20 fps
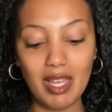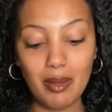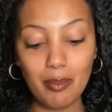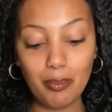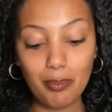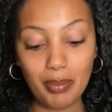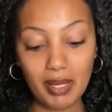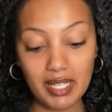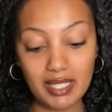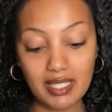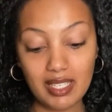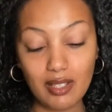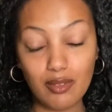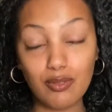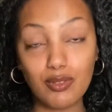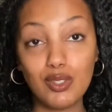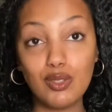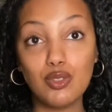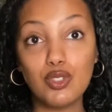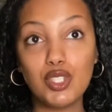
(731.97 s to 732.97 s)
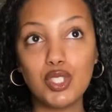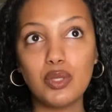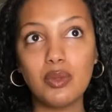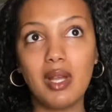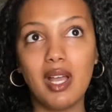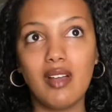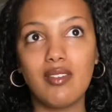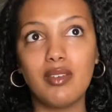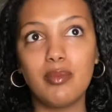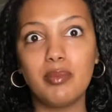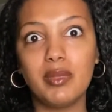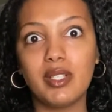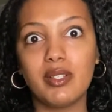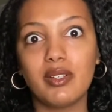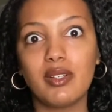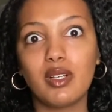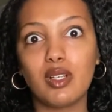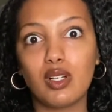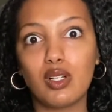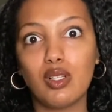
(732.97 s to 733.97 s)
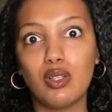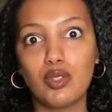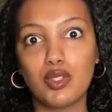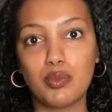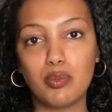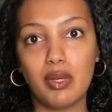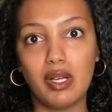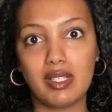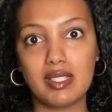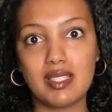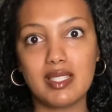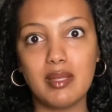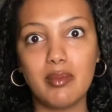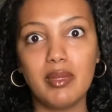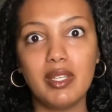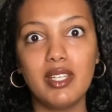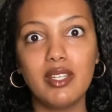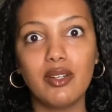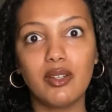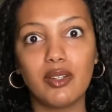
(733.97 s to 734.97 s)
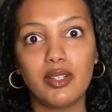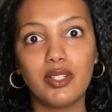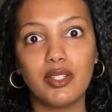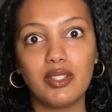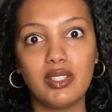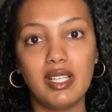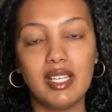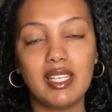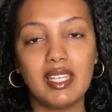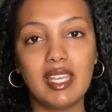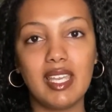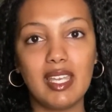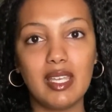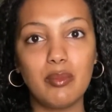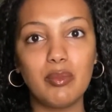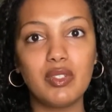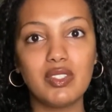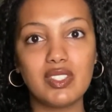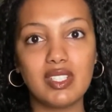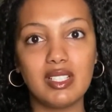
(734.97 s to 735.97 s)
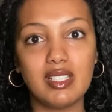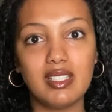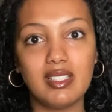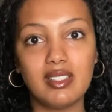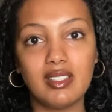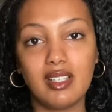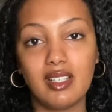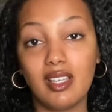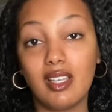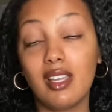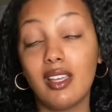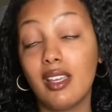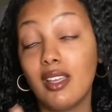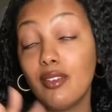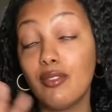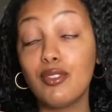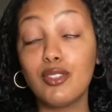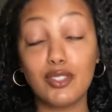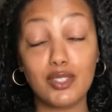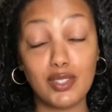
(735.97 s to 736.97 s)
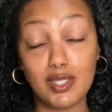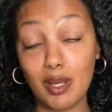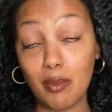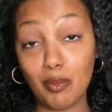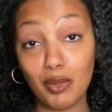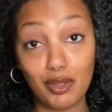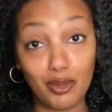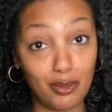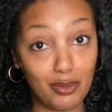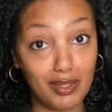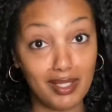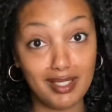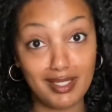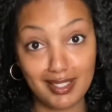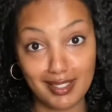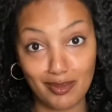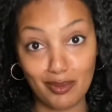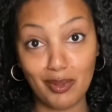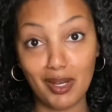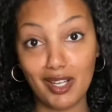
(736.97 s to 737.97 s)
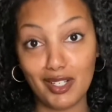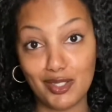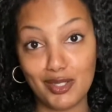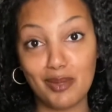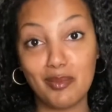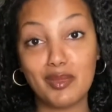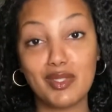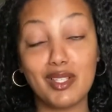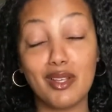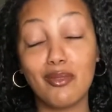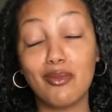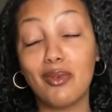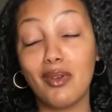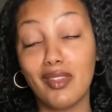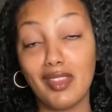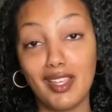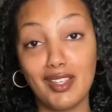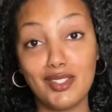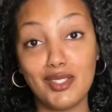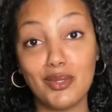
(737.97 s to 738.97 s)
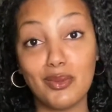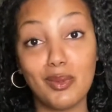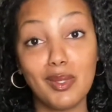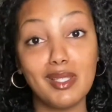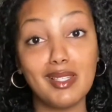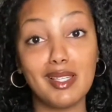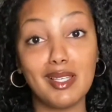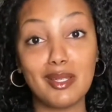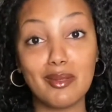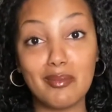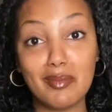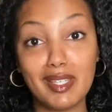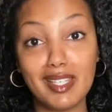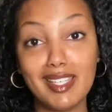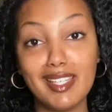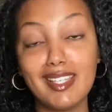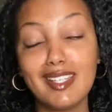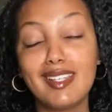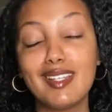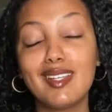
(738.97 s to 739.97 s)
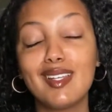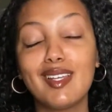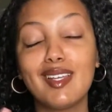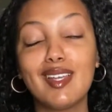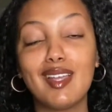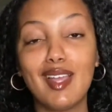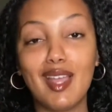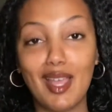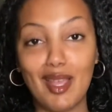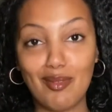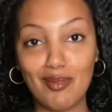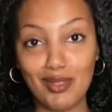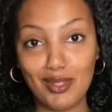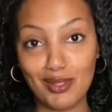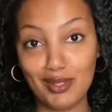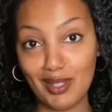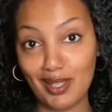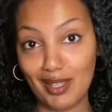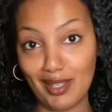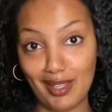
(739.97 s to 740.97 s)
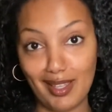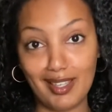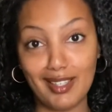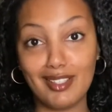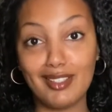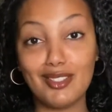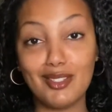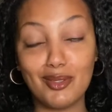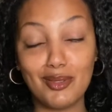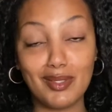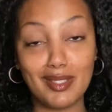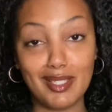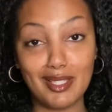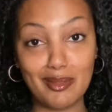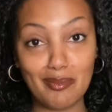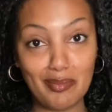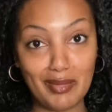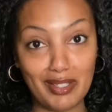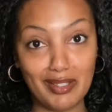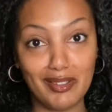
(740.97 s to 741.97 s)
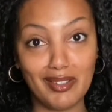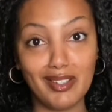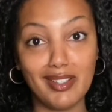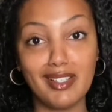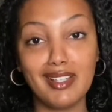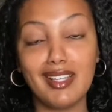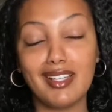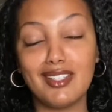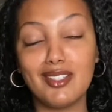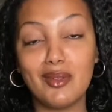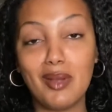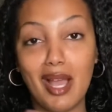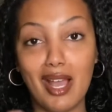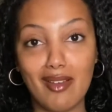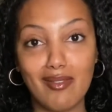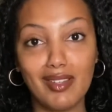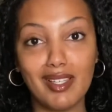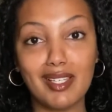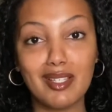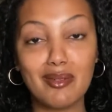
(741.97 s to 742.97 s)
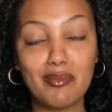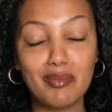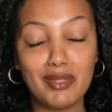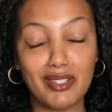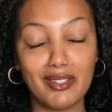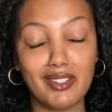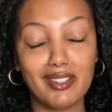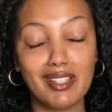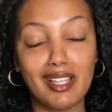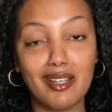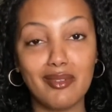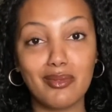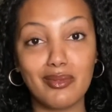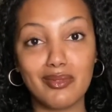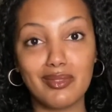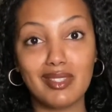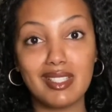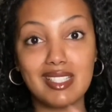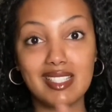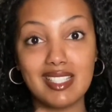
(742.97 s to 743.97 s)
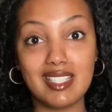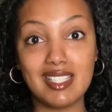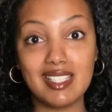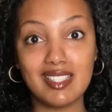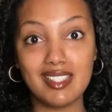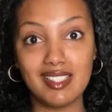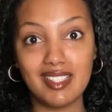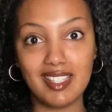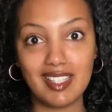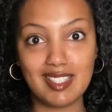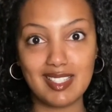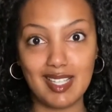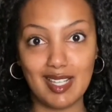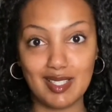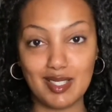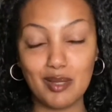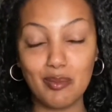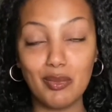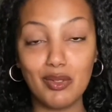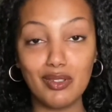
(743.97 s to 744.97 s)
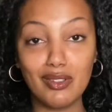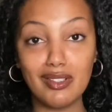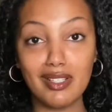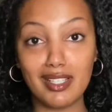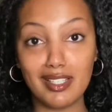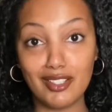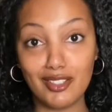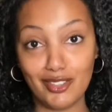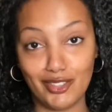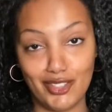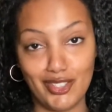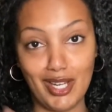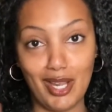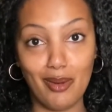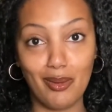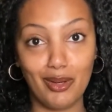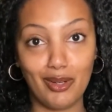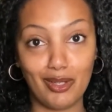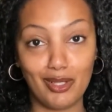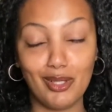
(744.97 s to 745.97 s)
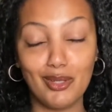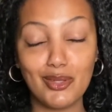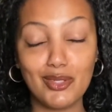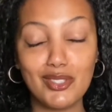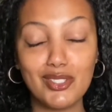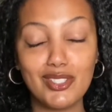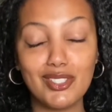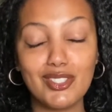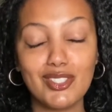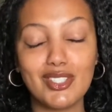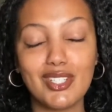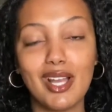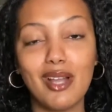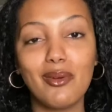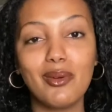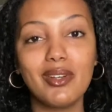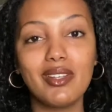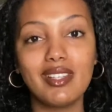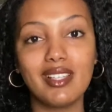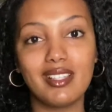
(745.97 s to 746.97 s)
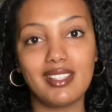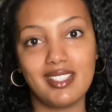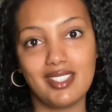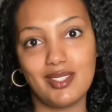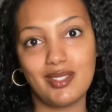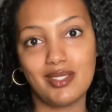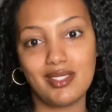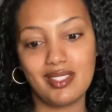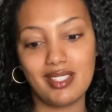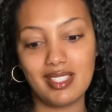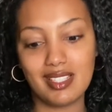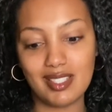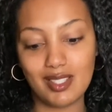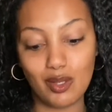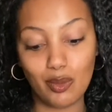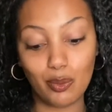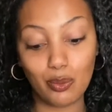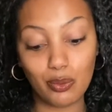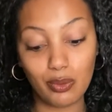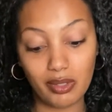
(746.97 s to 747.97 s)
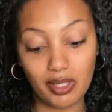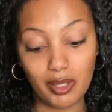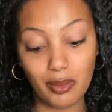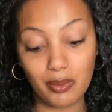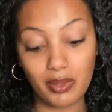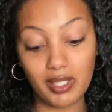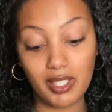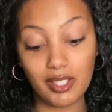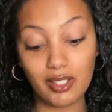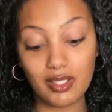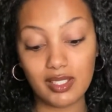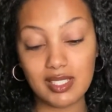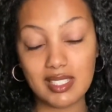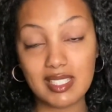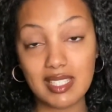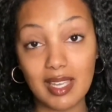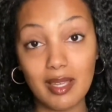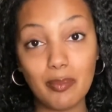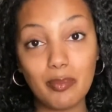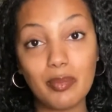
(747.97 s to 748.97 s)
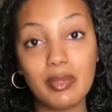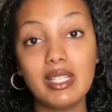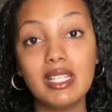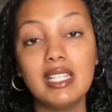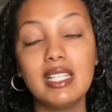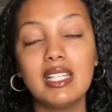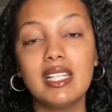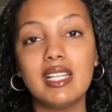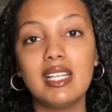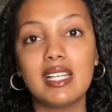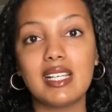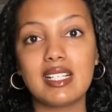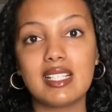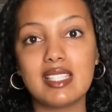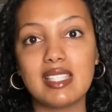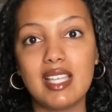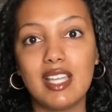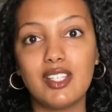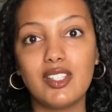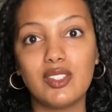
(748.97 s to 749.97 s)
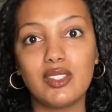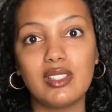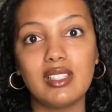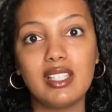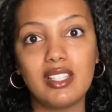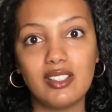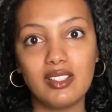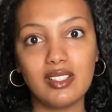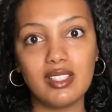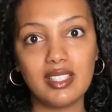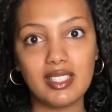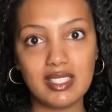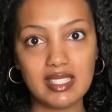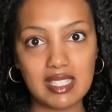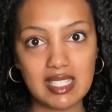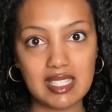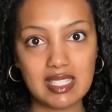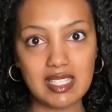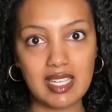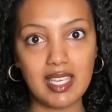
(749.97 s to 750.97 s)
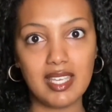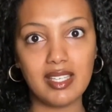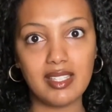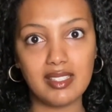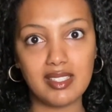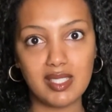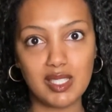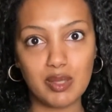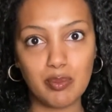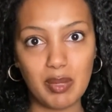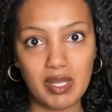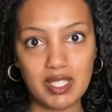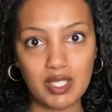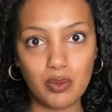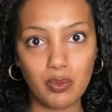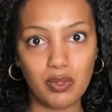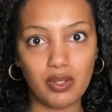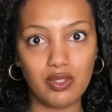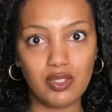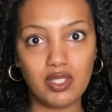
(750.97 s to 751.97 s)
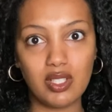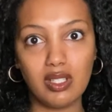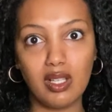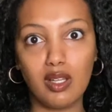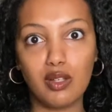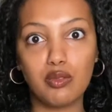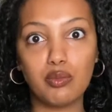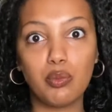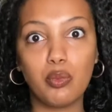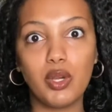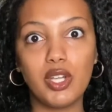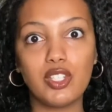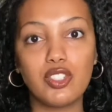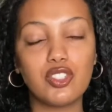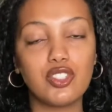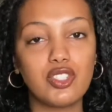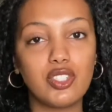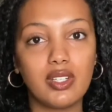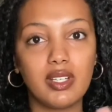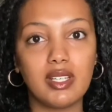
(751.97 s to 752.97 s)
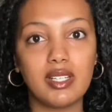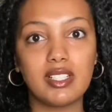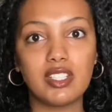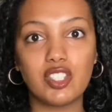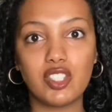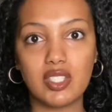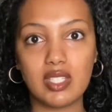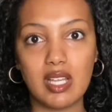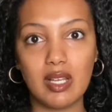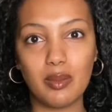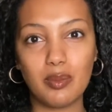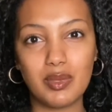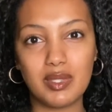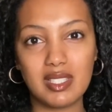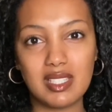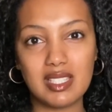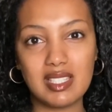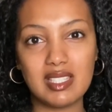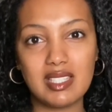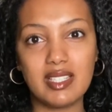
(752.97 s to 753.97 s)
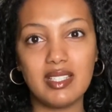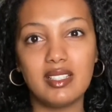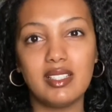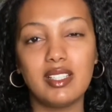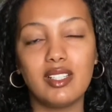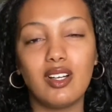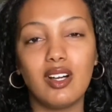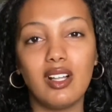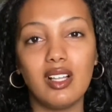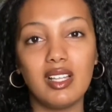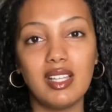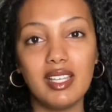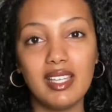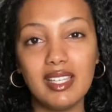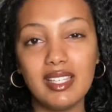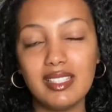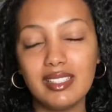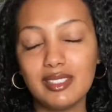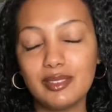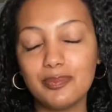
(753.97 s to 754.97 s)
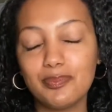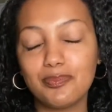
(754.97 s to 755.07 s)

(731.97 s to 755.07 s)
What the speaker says: But if you do have a mirror in close proximity, or you're like able to, if you're someone who needs to watch themselves while they do it, like me, and you need a mirror and you have like a mirror that is easily accessible in your shower or close to your shower, then this is a really, really good tip, because then you're literally staying in this space where there's a lot of moisture and it just helps to seal it all in,